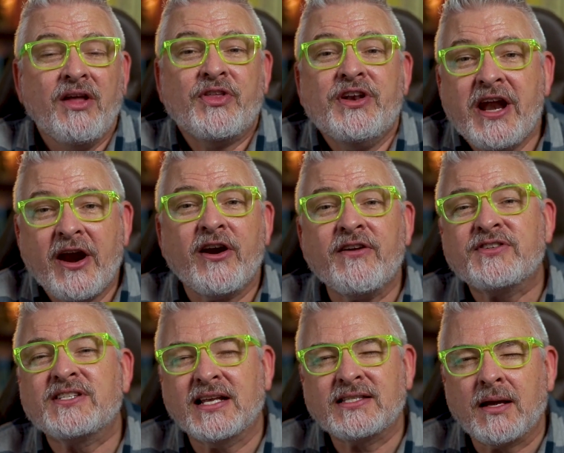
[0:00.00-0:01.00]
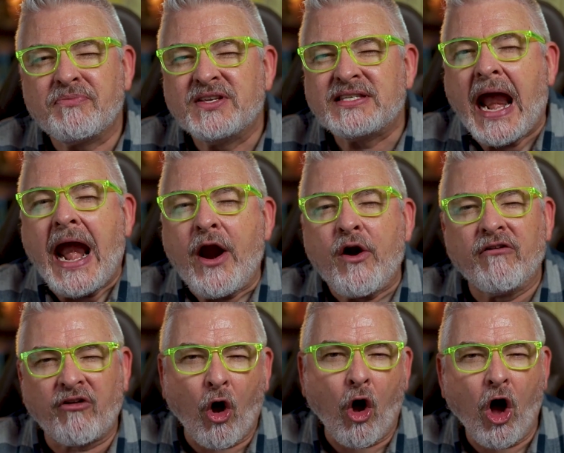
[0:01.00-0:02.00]
The narrative sets up this air
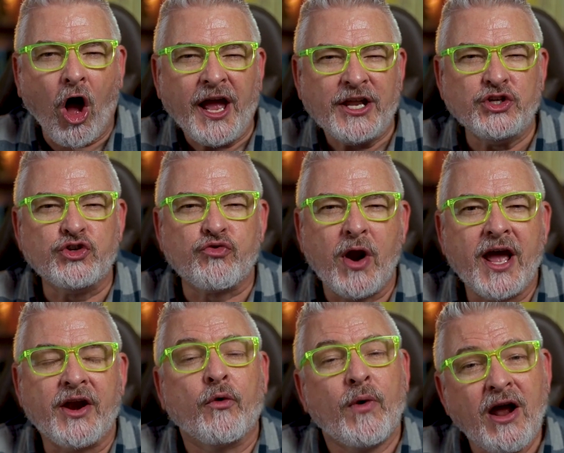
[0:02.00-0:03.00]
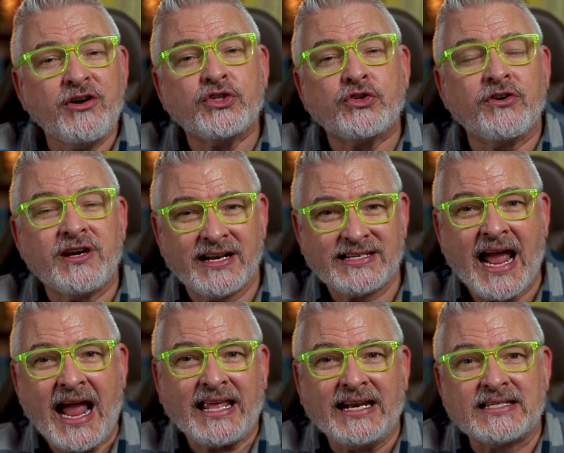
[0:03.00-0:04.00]
of awe and dread around a certain
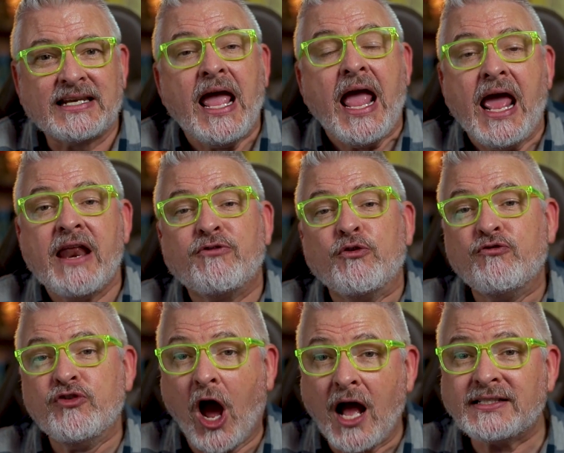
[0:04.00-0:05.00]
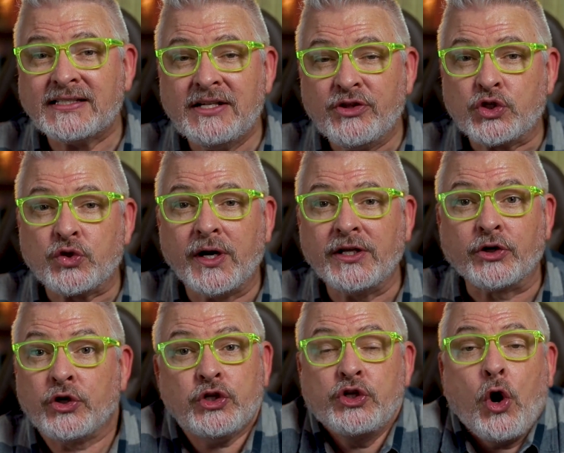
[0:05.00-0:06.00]
antagonist, and if you've not seen the
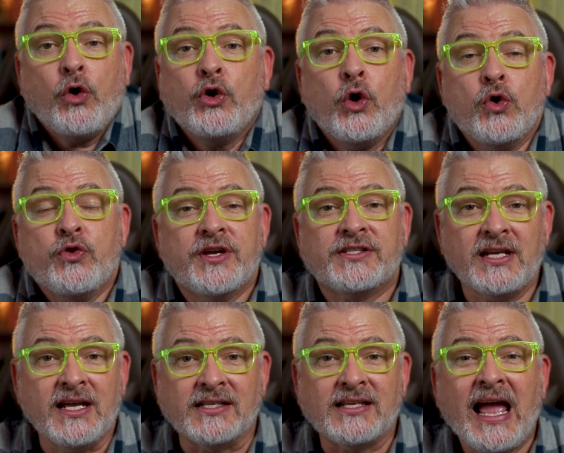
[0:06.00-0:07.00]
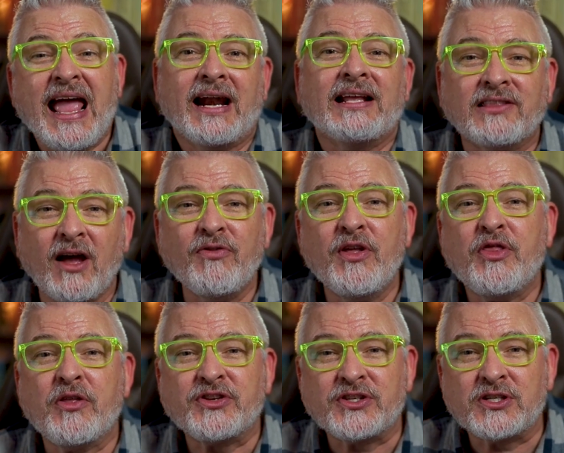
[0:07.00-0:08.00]
trailer, you don't know who this is. And I love that
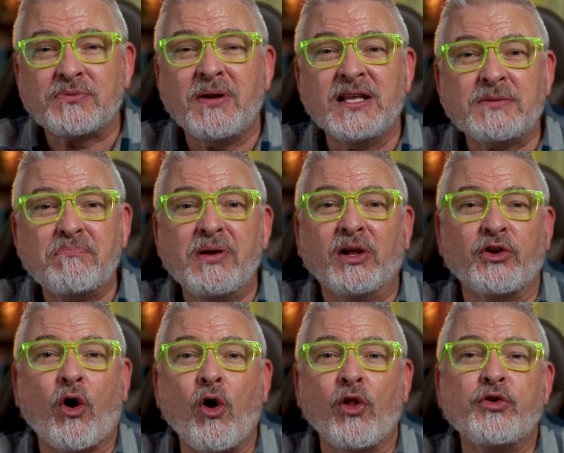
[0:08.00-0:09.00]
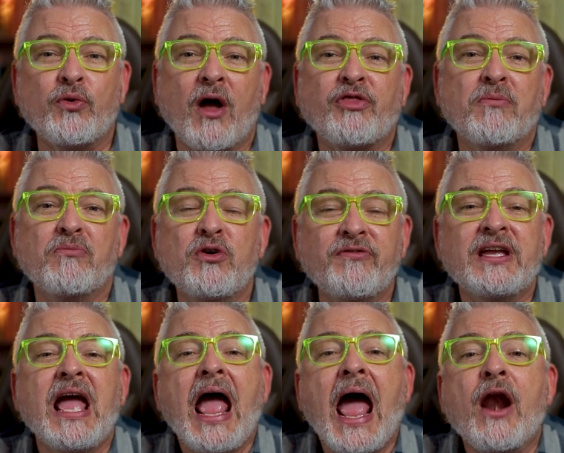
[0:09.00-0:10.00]
the suspense built all throughout the
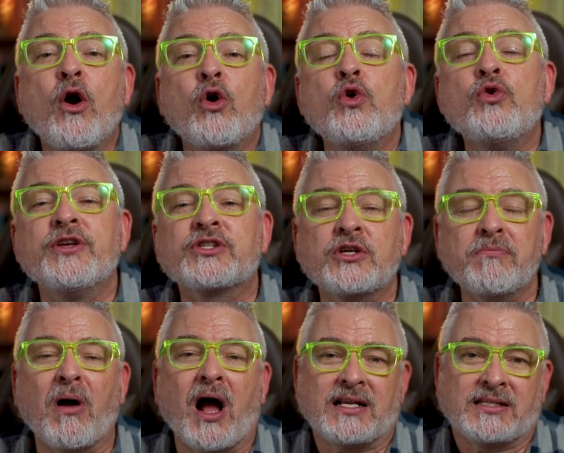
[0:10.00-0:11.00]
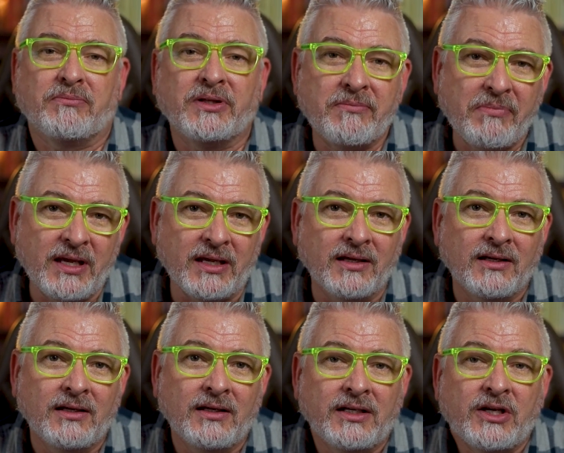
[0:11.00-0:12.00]
movie at who this could possibly be.
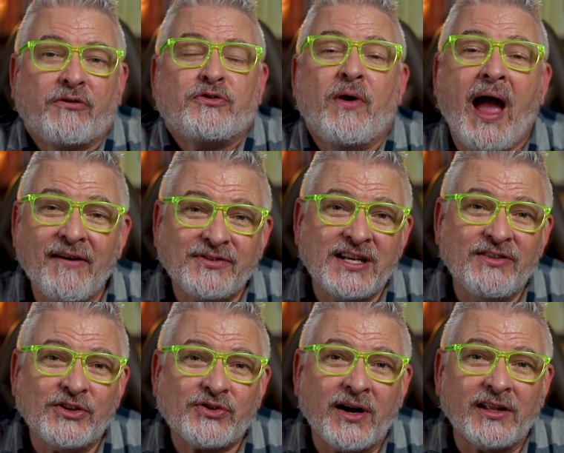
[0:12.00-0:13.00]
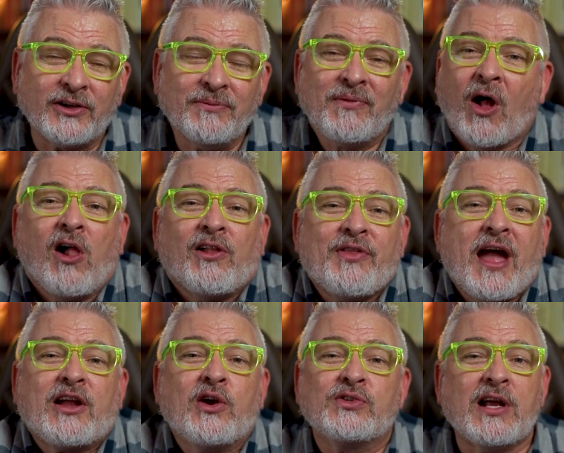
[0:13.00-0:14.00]
Now, if you have seen the trailer, all of
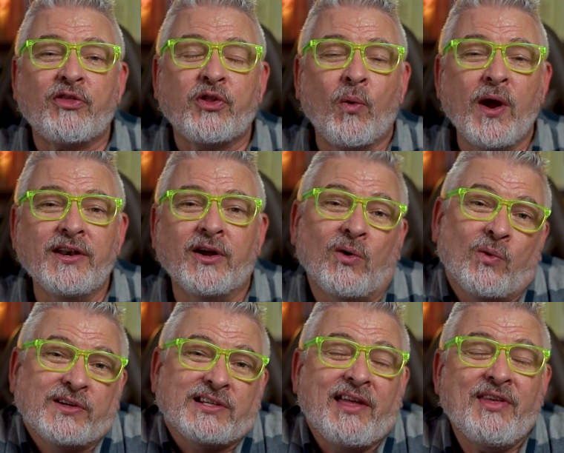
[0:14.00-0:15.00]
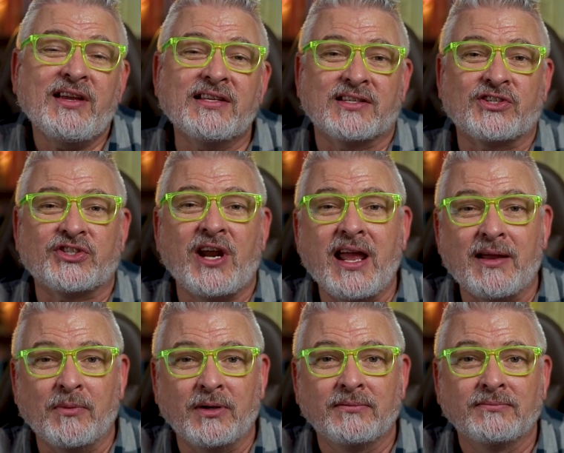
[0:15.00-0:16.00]
that goes out the window, which I think is a
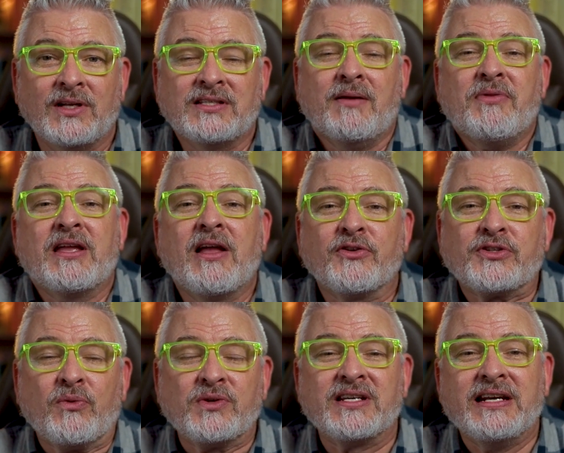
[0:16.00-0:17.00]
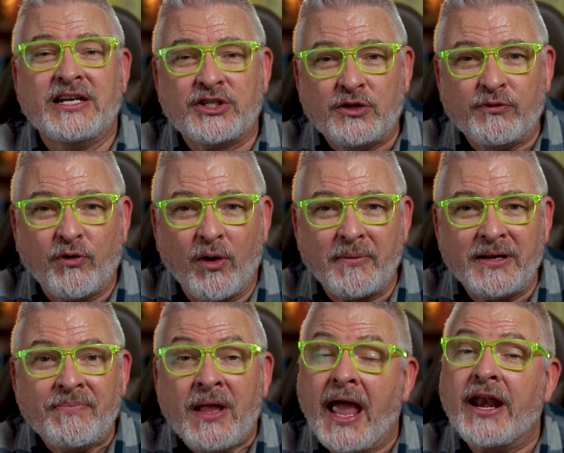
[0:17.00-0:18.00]
shame. Now, something else that was an issue for
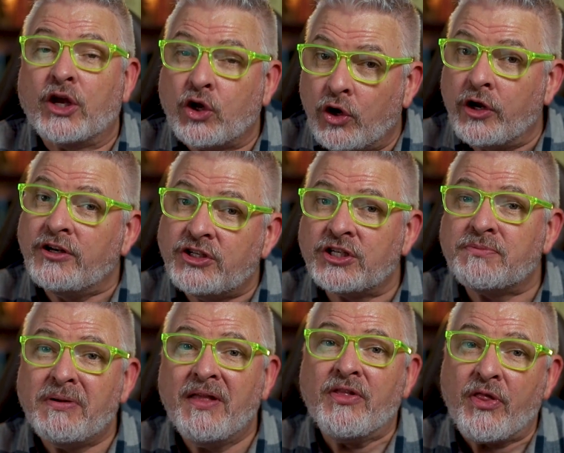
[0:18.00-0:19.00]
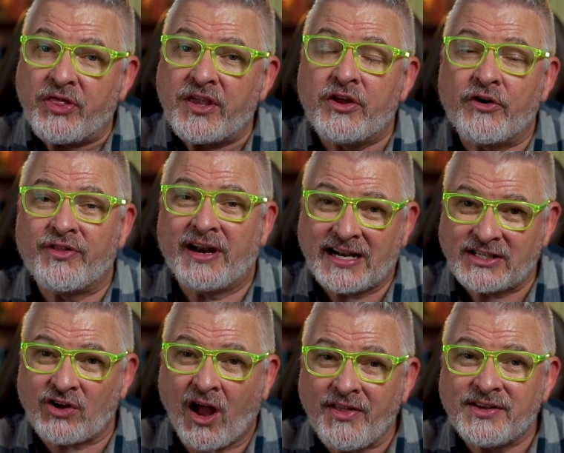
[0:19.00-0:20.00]
me, and it could have just been the theater that I
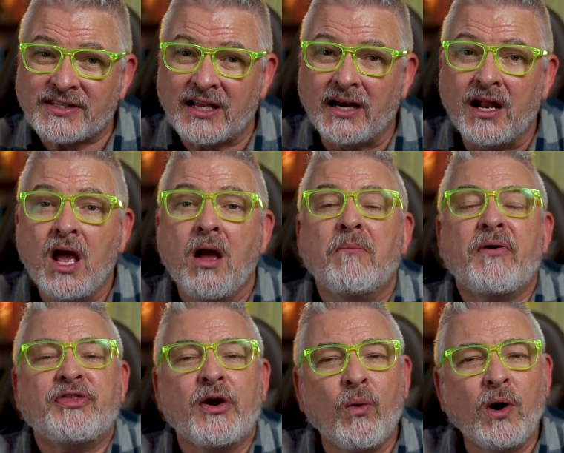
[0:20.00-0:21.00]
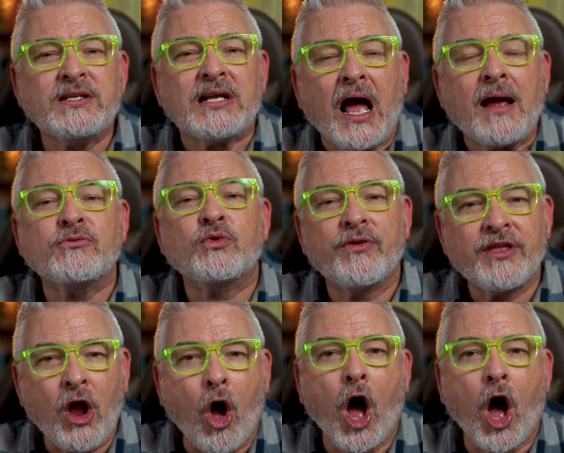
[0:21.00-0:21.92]
saw this in, but there were times where the